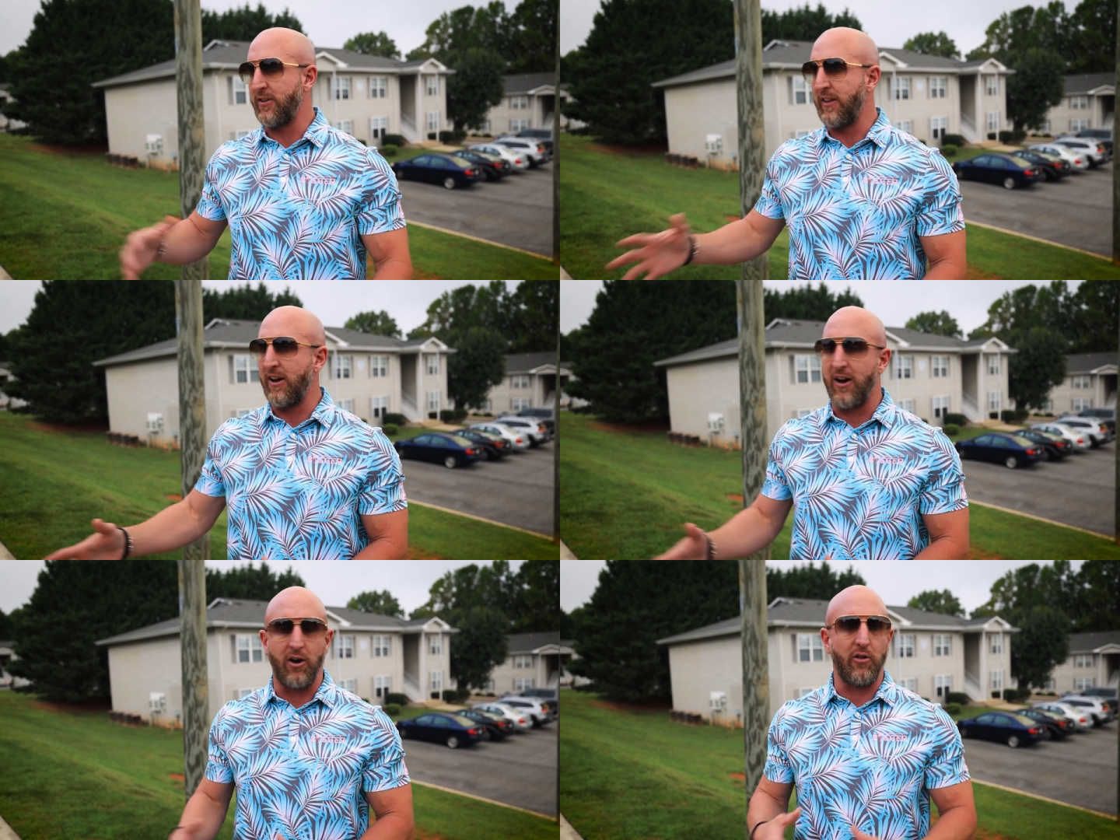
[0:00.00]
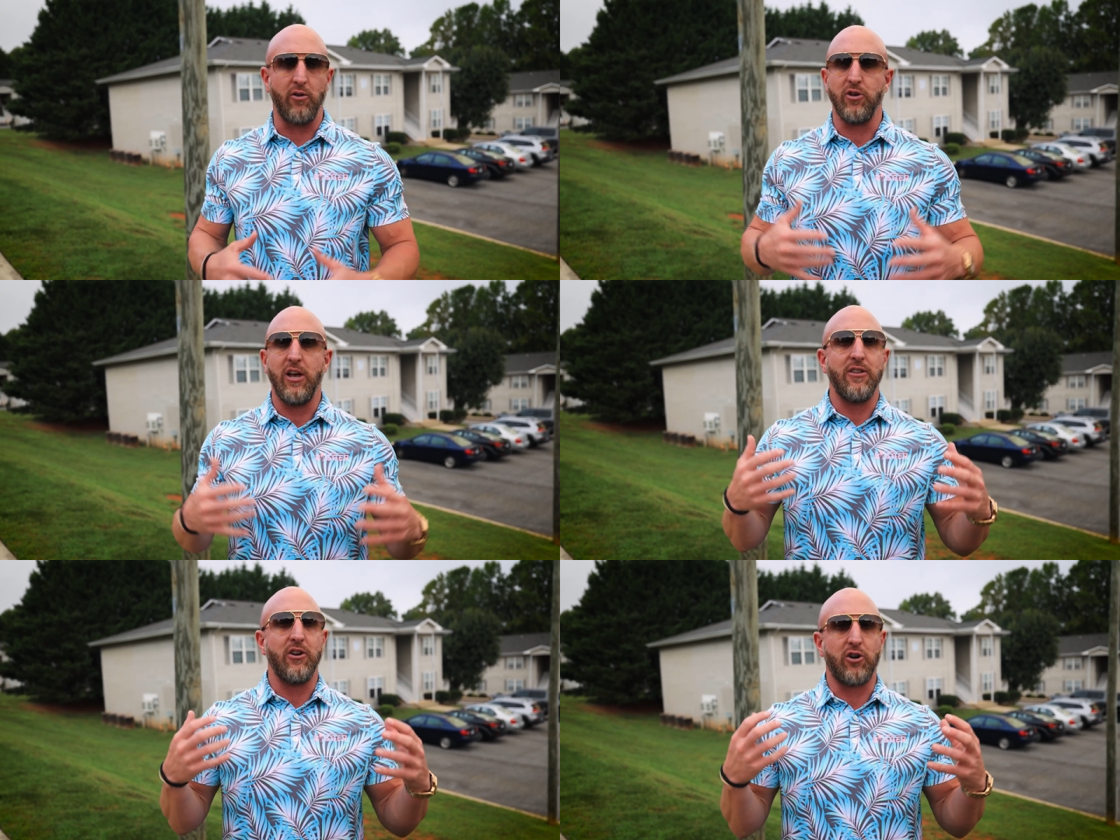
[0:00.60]
Are they not? Are those
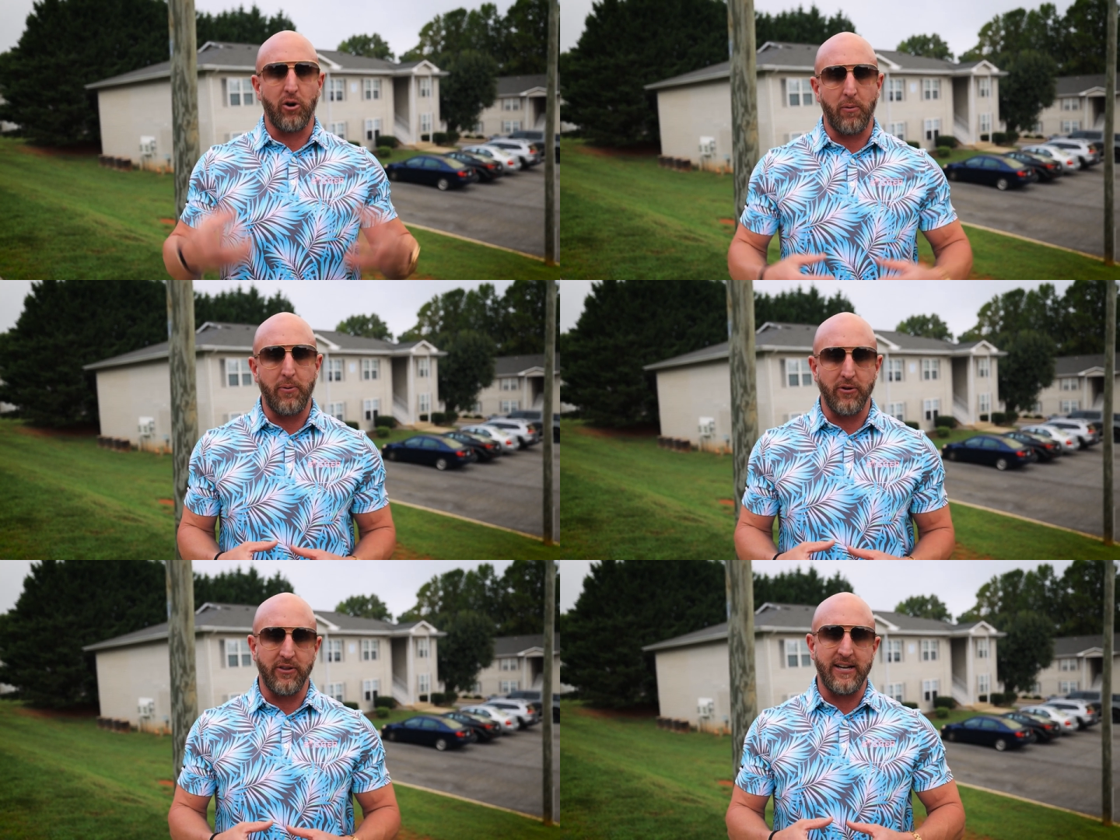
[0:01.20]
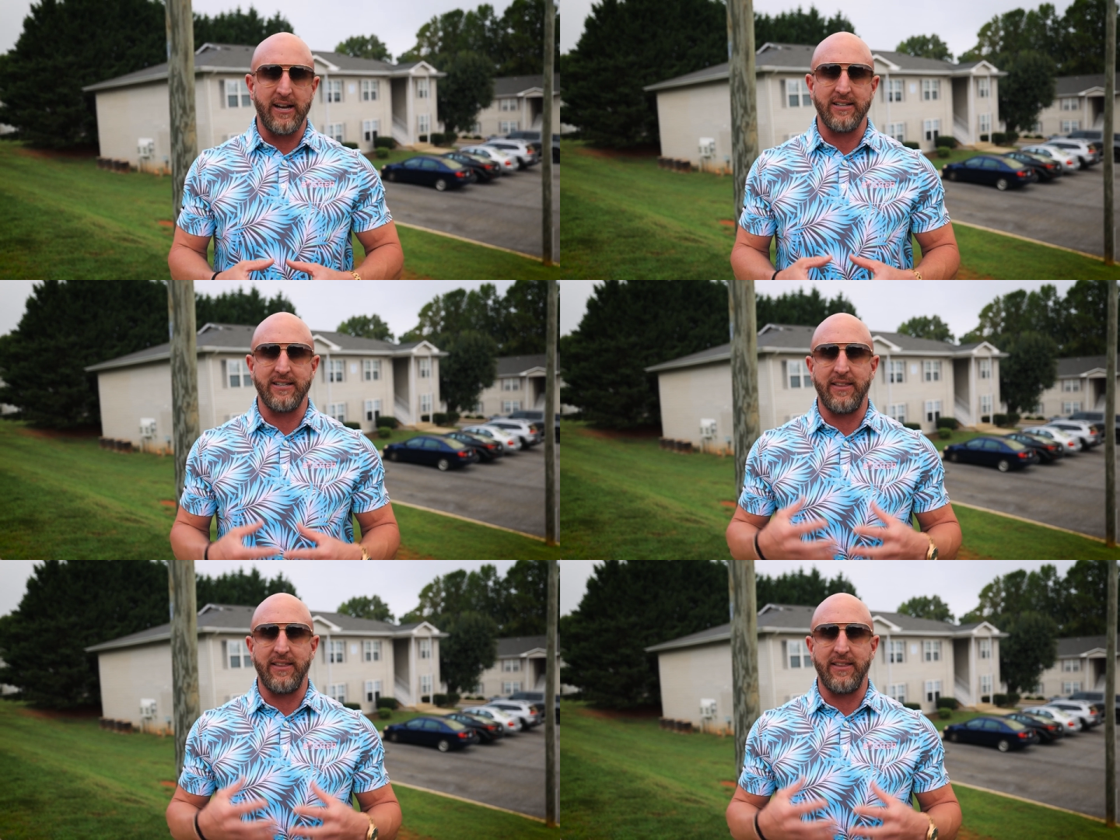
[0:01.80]
the curb appeal to tenants?